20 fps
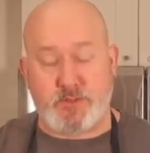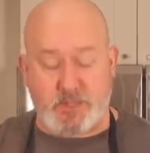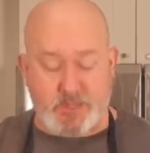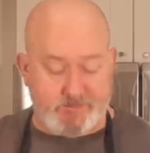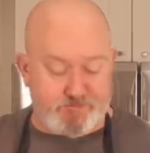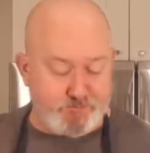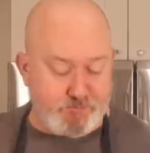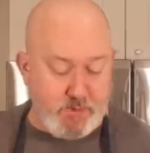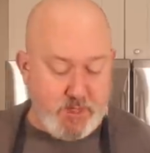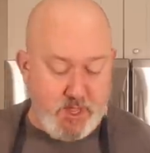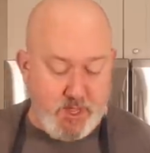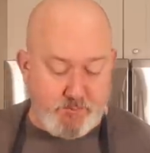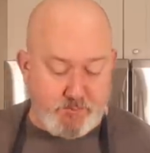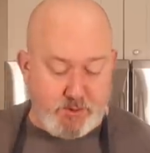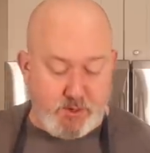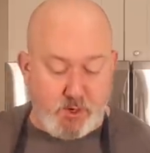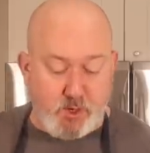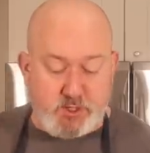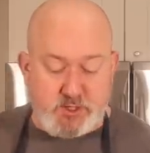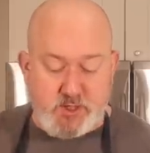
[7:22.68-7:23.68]
in,
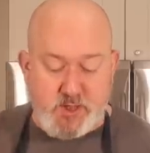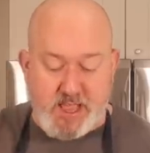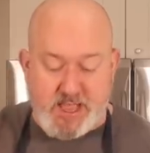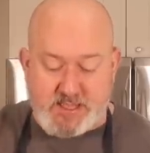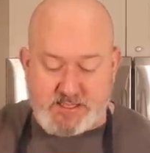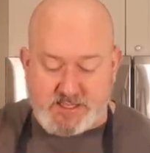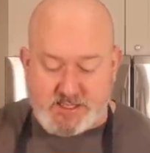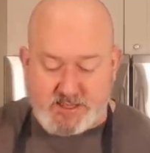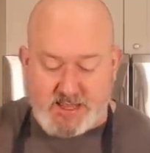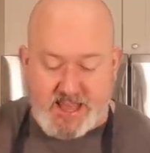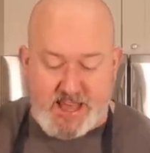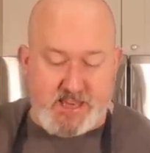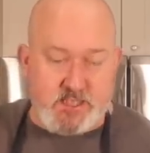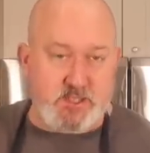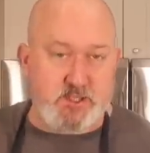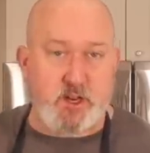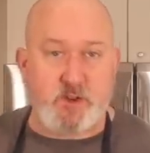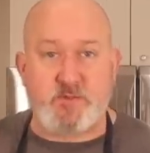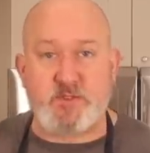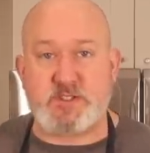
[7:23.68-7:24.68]
but it also has a lot of
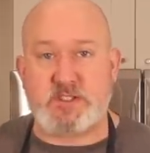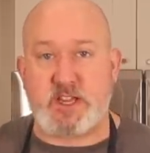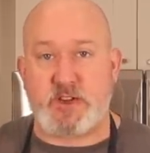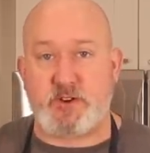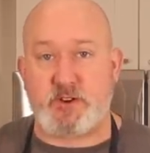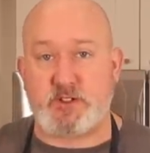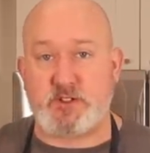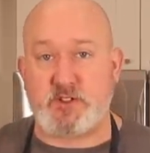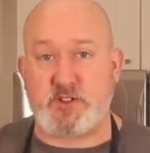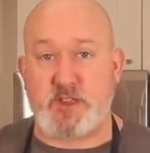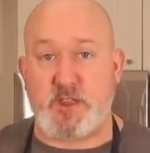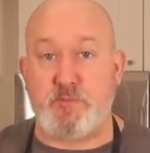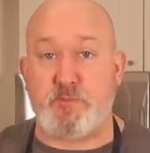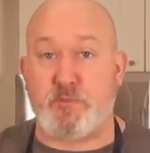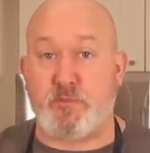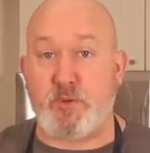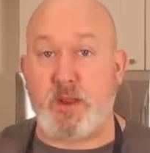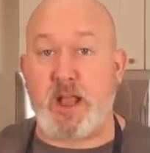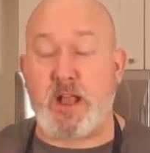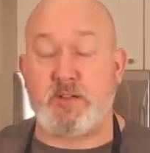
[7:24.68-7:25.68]
surface area so they
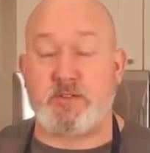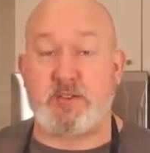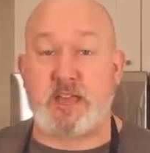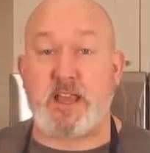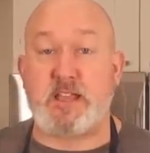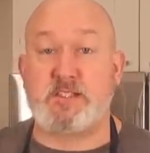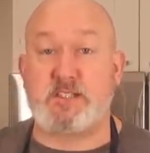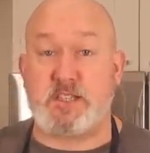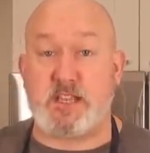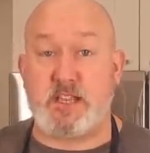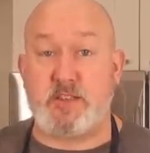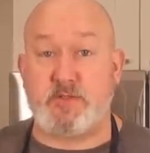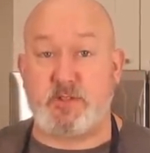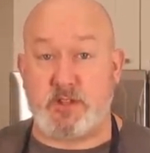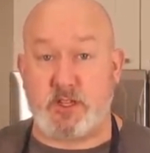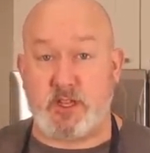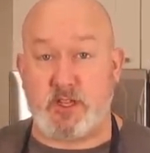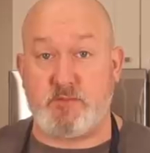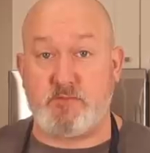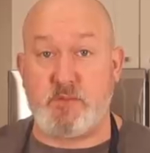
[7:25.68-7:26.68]
brown nice and
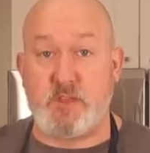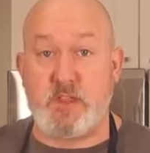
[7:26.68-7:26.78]
evenly.